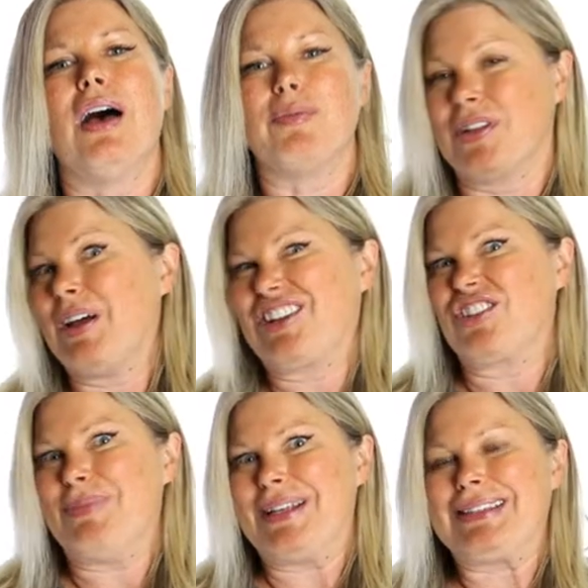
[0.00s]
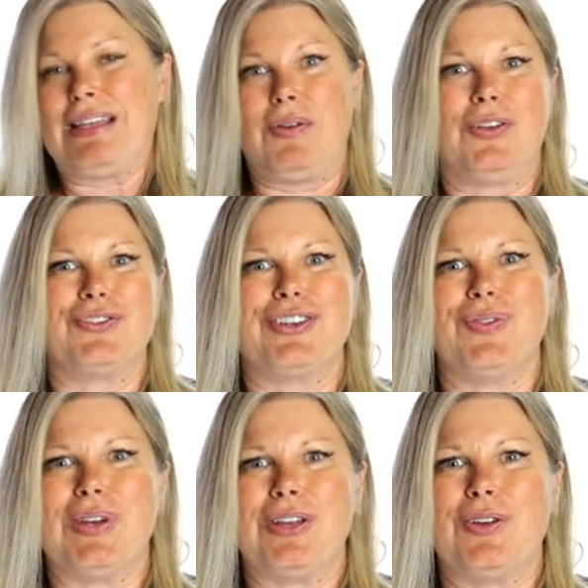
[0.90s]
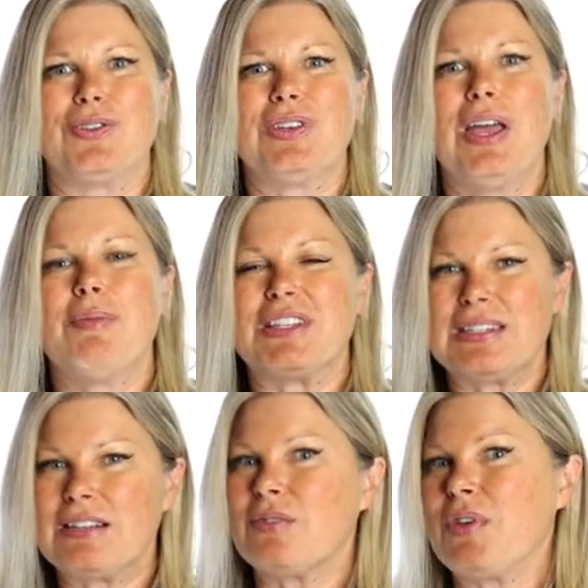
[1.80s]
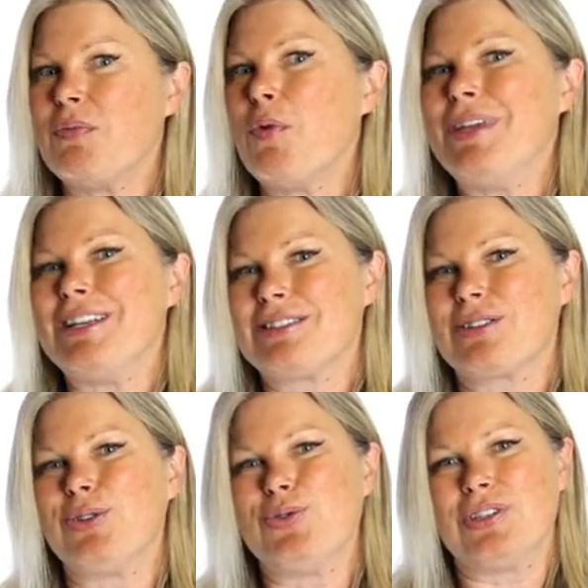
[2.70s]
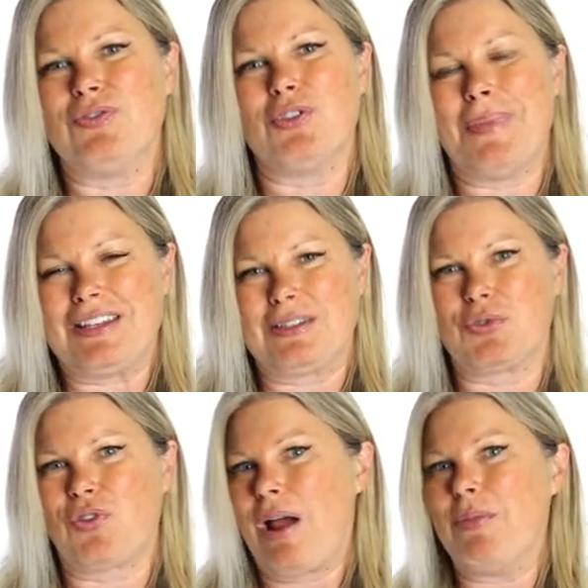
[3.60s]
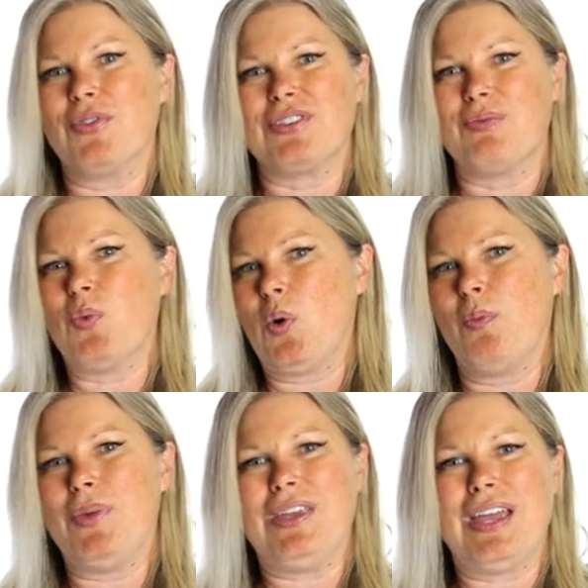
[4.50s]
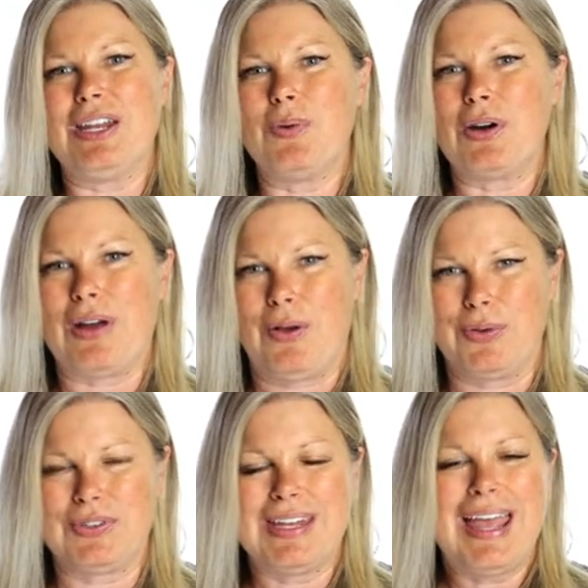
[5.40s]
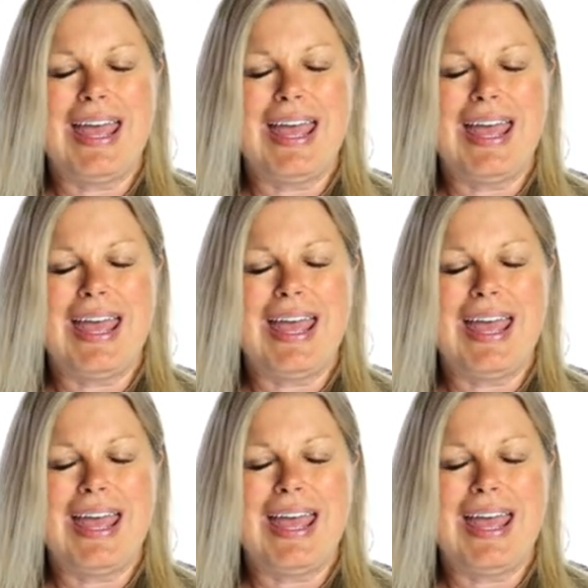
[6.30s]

So that actually makes 7 alternate videos, but 6 of them will be exclusive to my subscribers and won't be anywhere else.